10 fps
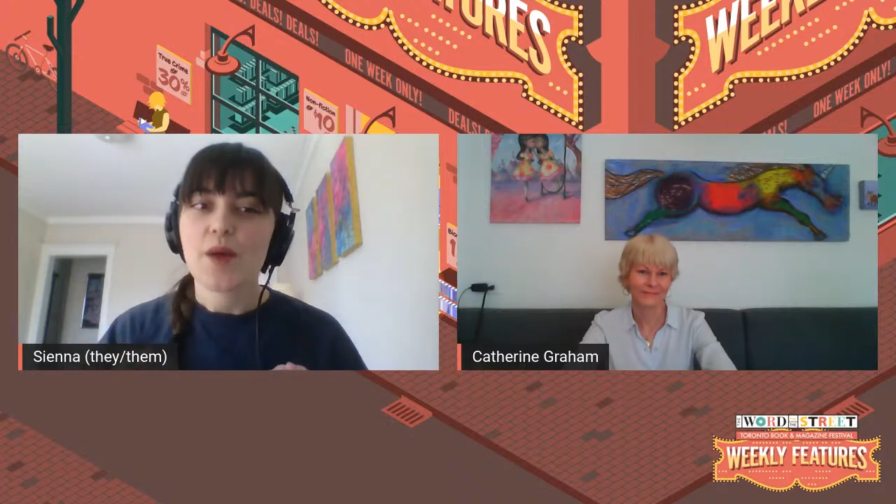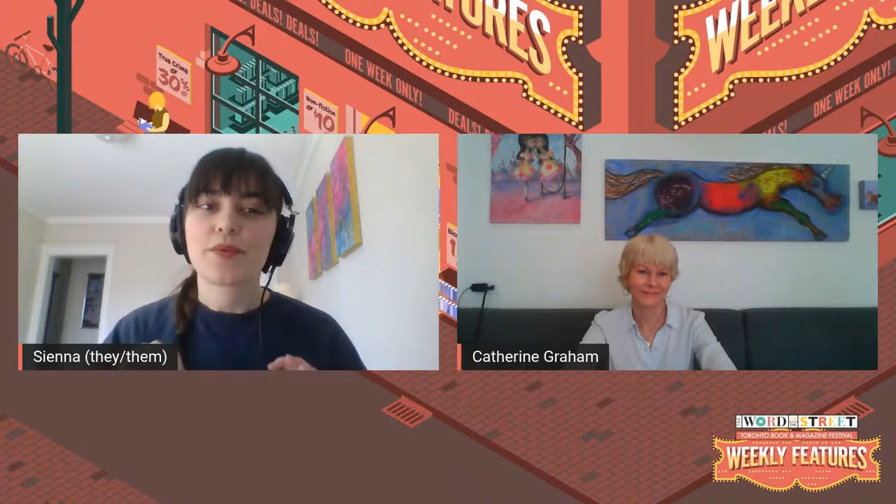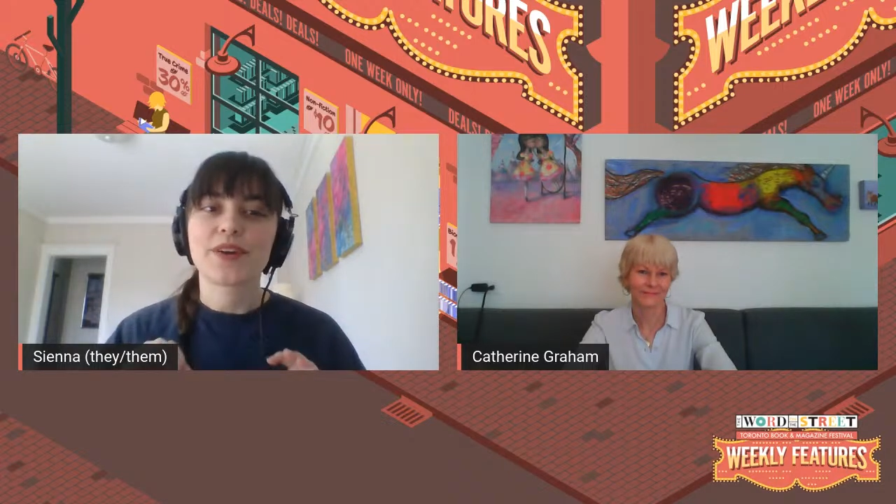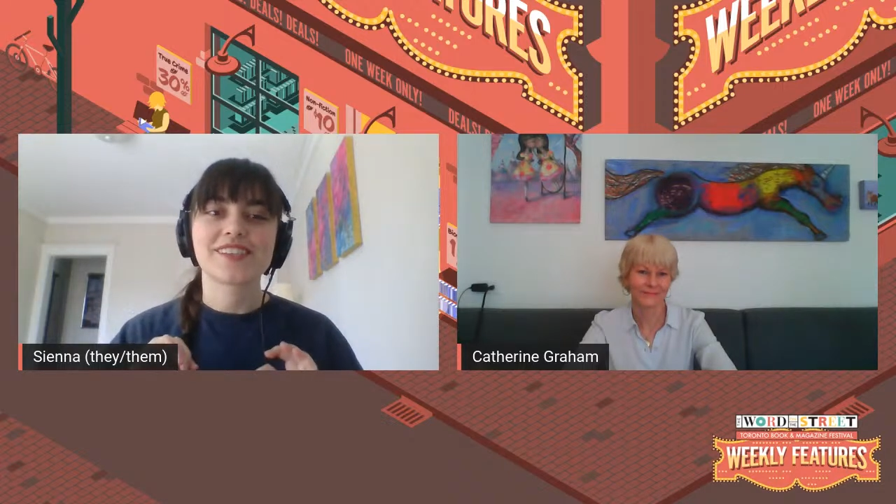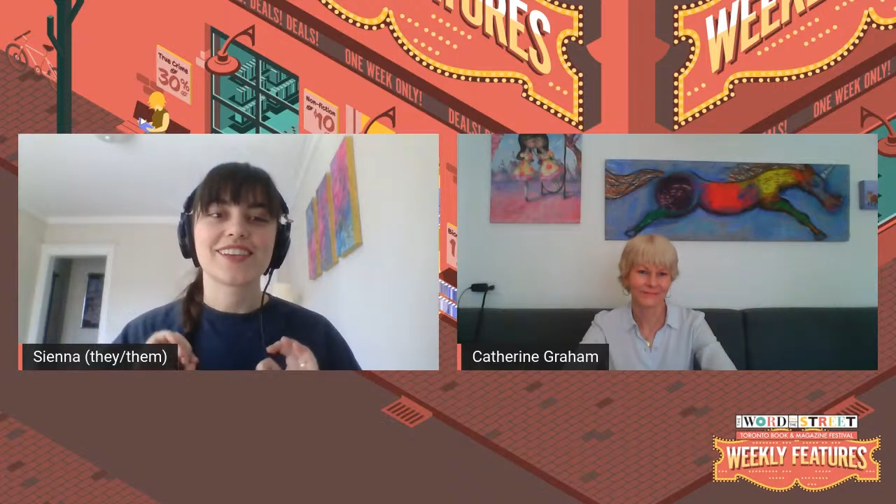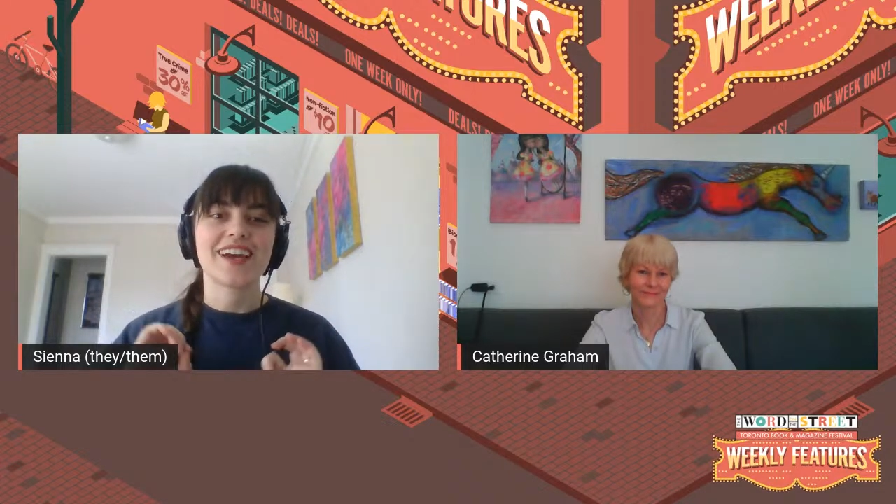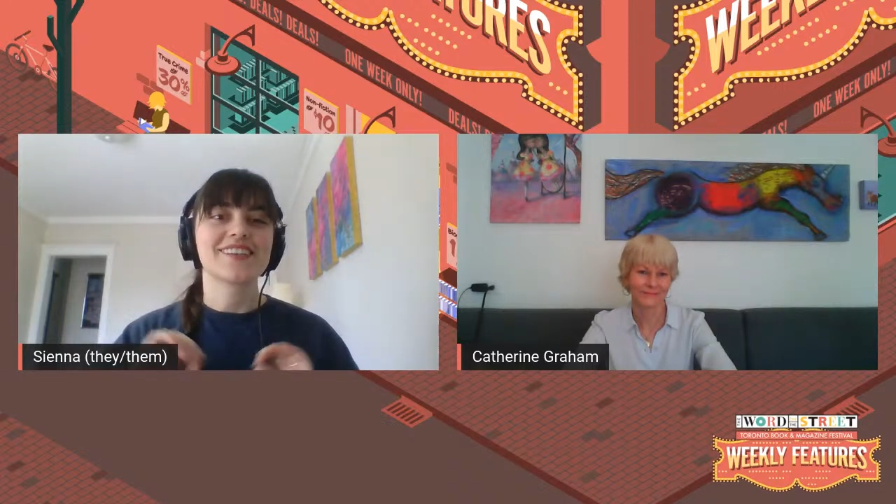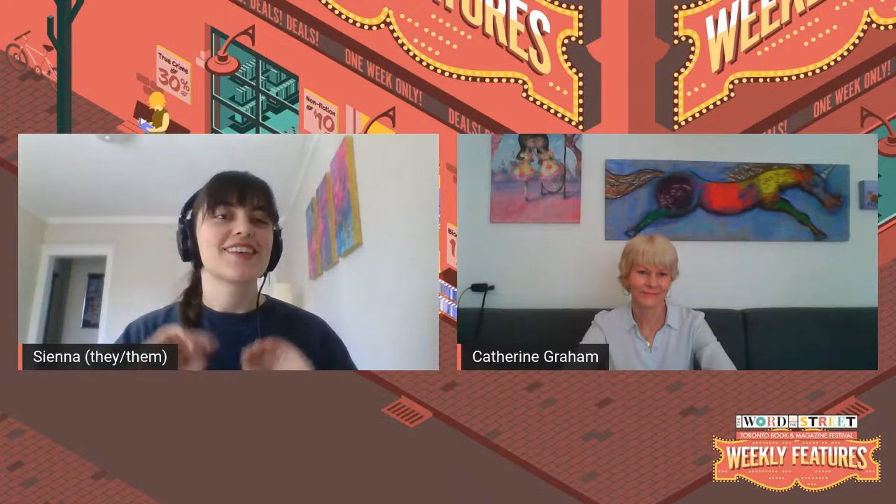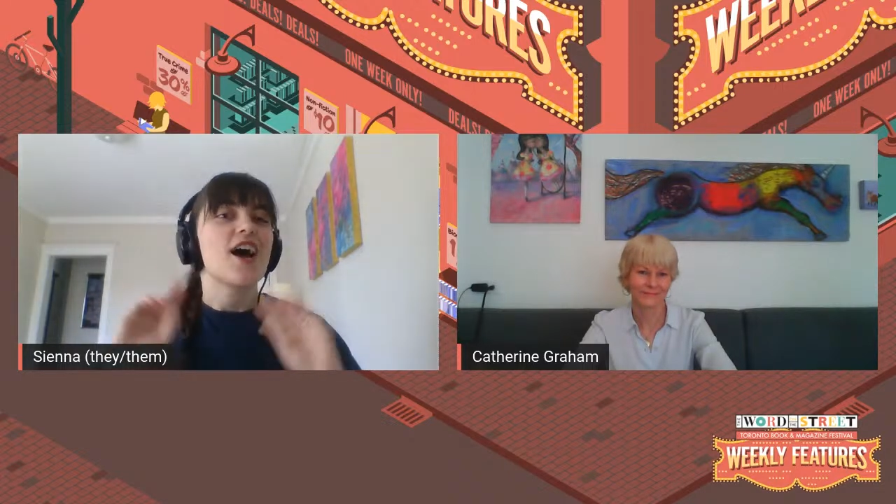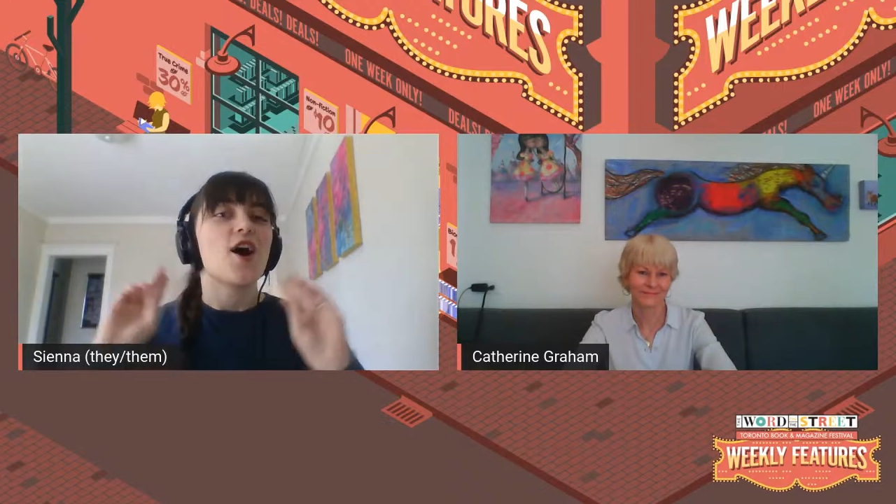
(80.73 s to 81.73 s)
praised it
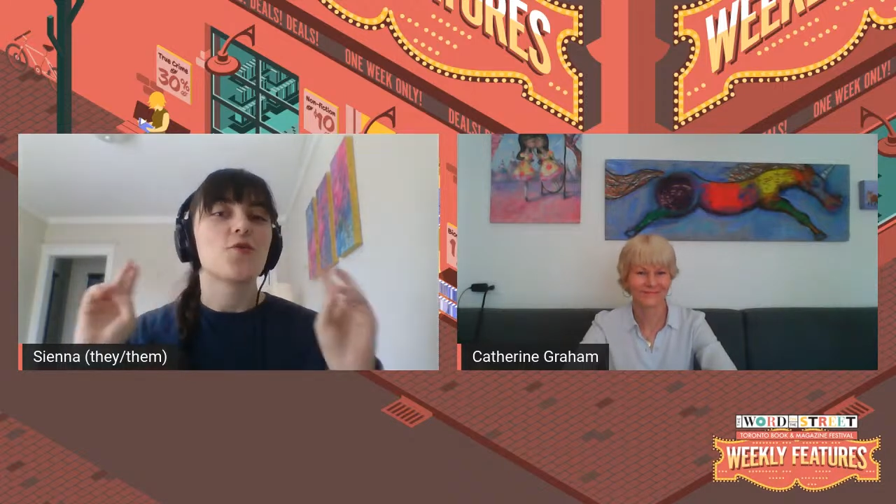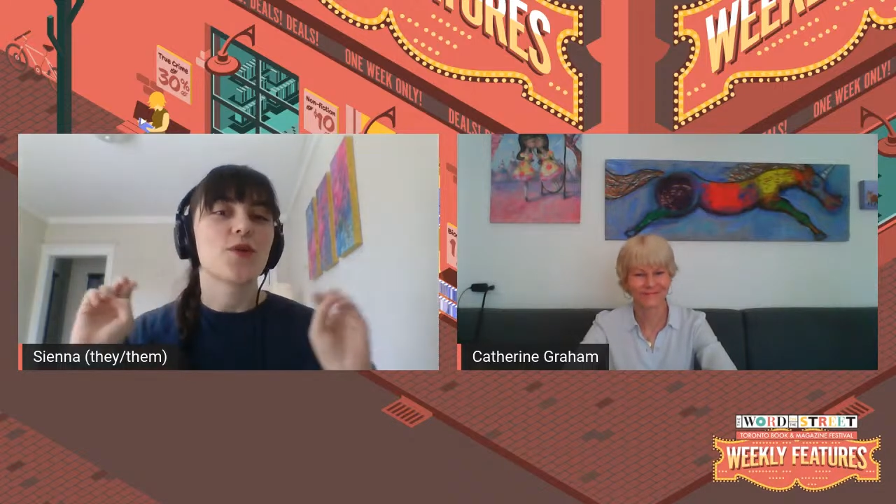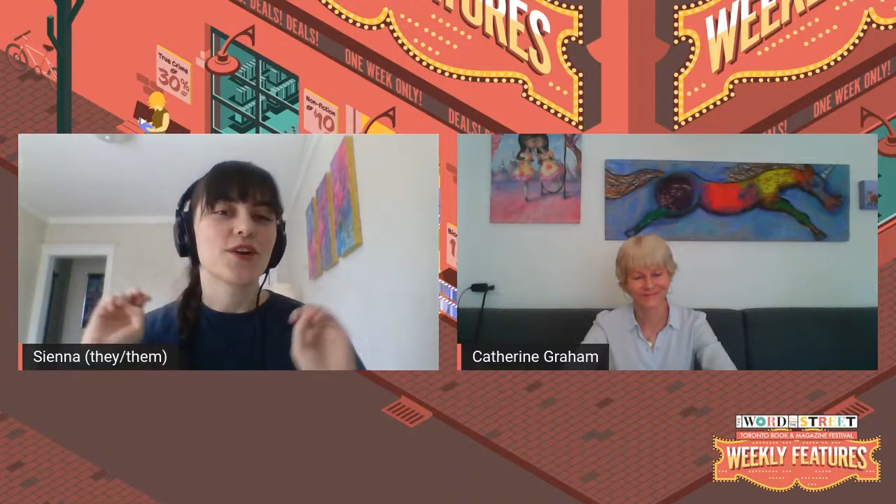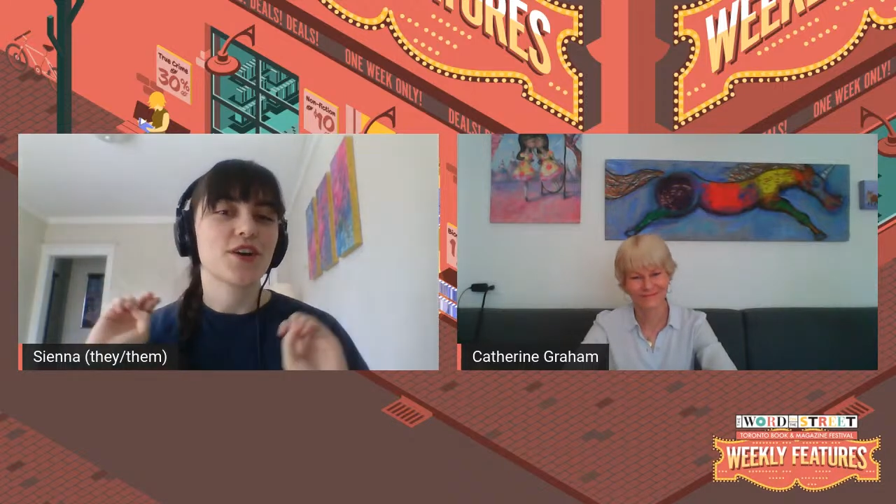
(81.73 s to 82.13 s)
as a work